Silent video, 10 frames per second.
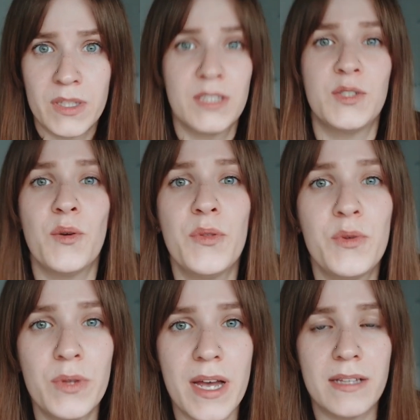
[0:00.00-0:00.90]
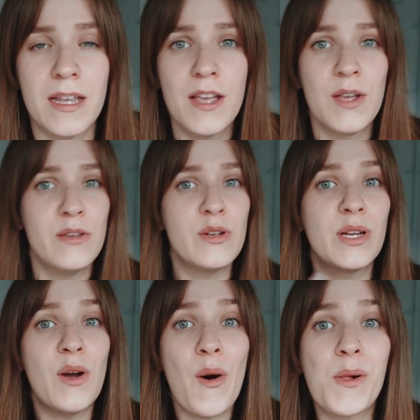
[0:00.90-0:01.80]
Don't do that. You
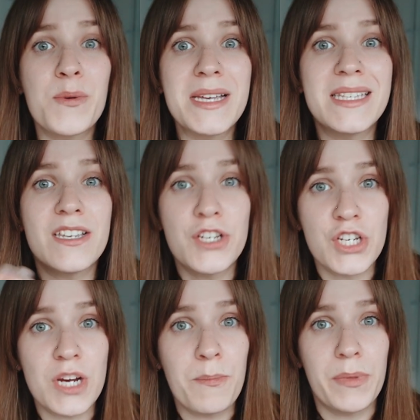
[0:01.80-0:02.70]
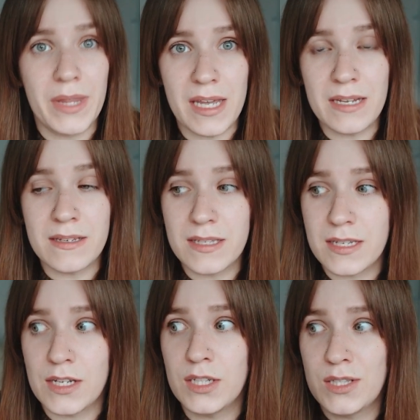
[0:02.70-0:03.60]
can always ship
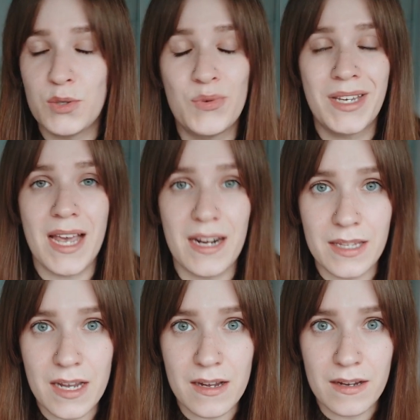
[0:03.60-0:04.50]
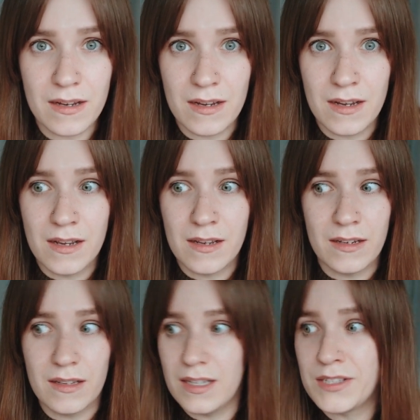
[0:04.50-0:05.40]
things to Canada.
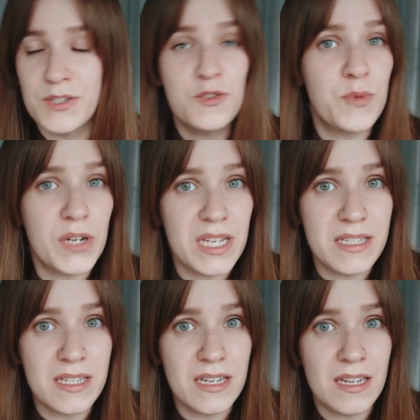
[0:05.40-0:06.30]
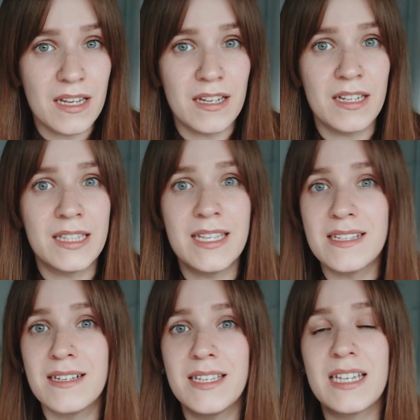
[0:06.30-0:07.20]
It's super easy. It
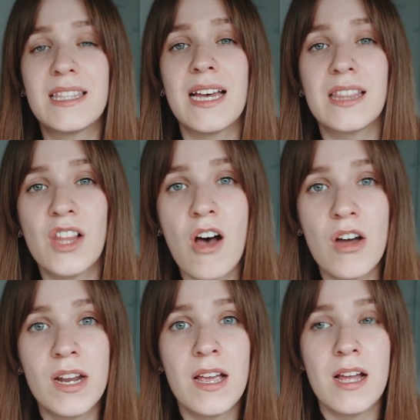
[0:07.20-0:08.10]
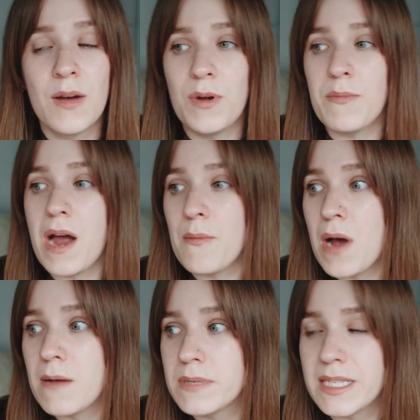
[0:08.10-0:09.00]
doesn't take that long. When my
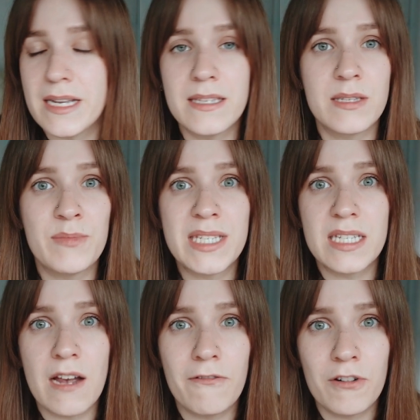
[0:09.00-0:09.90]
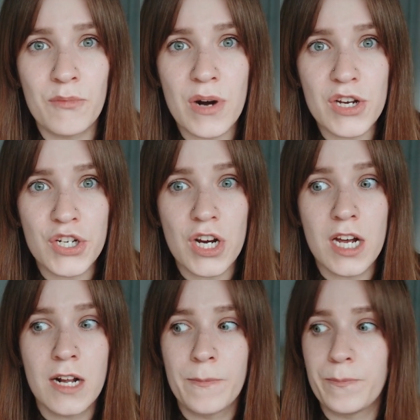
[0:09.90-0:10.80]
mom sends me stuff from
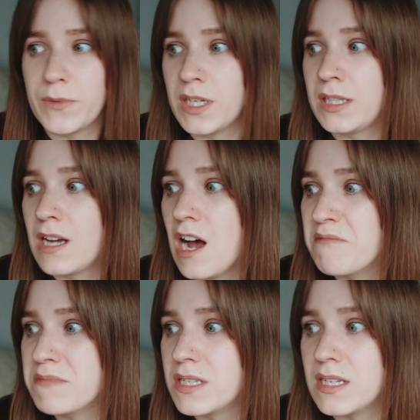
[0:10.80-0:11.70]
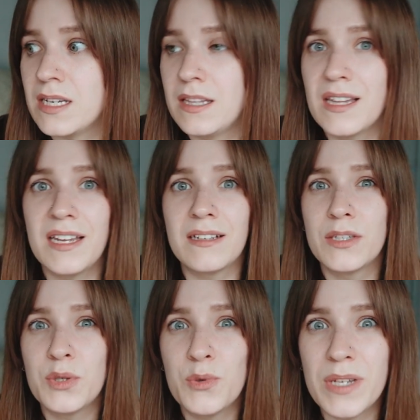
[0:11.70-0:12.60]
Russia, it comes in like
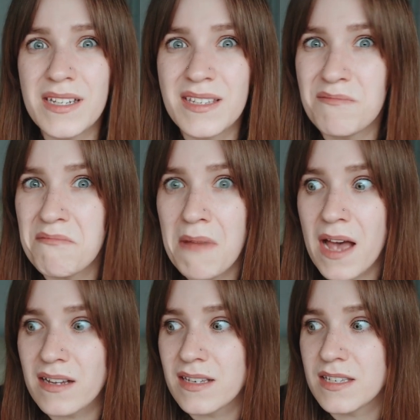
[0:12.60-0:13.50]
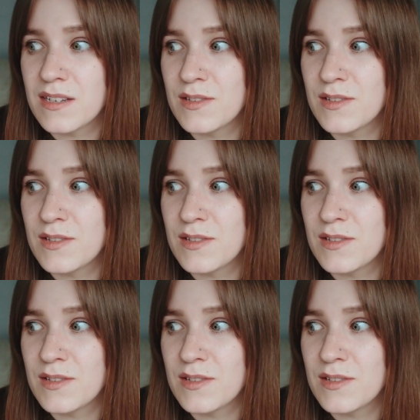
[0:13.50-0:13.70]
two weeks max.